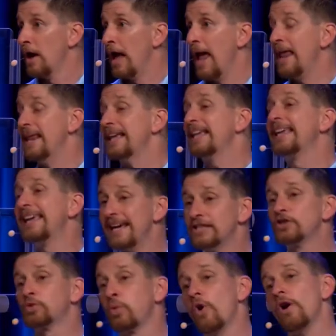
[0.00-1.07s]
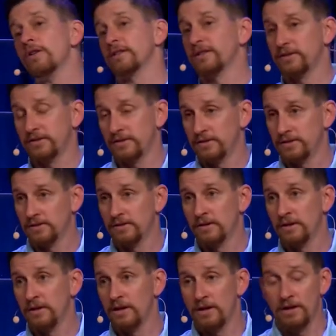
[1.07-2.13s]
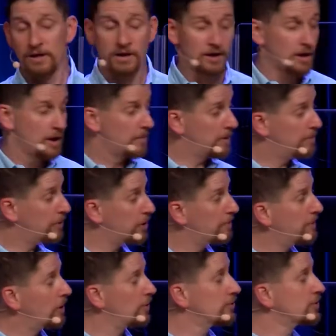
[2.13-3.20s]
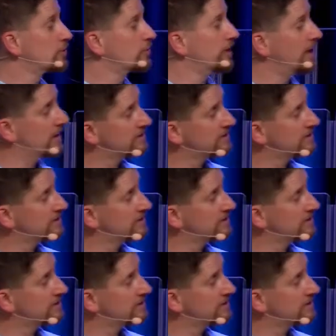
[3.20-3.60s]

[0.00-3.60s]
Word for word: And it gets worse. I'm going to put it up here on the screen.